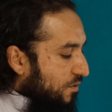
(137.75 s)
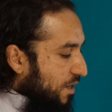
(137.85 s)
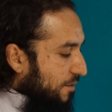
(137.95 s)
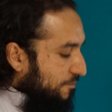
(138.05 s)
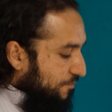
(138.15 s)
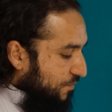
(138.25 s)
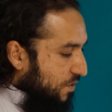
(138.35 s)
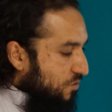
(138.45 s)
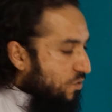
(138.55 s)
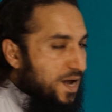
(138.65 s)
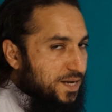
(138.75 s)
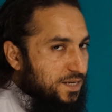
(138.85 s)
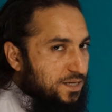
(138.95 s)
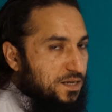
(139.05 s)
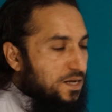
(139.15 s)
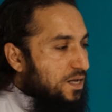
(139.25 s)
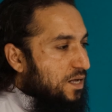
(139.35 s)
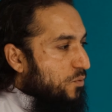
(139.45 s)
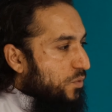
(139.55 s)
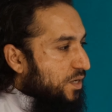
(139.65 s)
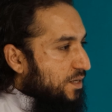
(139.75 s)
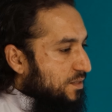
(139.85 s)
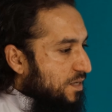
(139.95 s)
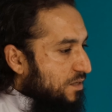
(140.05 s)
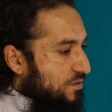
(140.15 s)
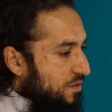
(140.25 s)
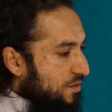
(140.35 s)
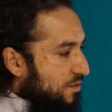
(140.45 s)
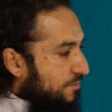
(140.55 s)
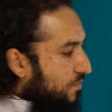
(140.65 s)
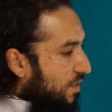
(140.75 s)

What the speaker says: Okay, so I when it is consonant.